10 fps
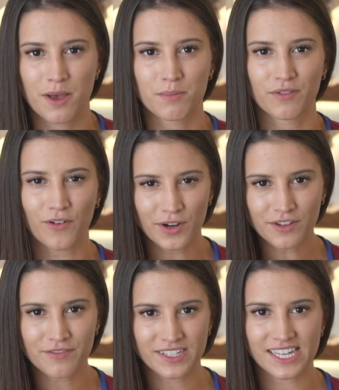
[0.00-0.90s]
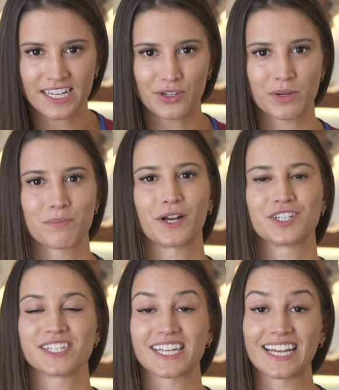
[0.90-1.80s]
Before you visit, you can
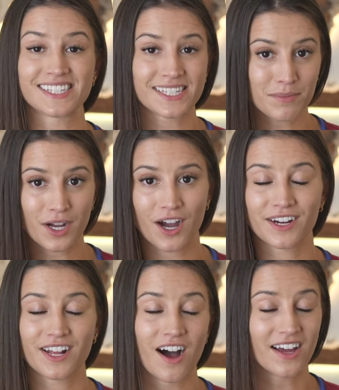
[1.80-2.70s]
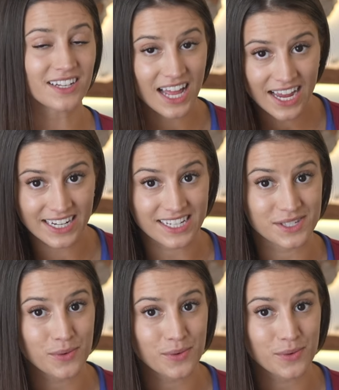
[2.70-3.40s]
purchase a SIM card online as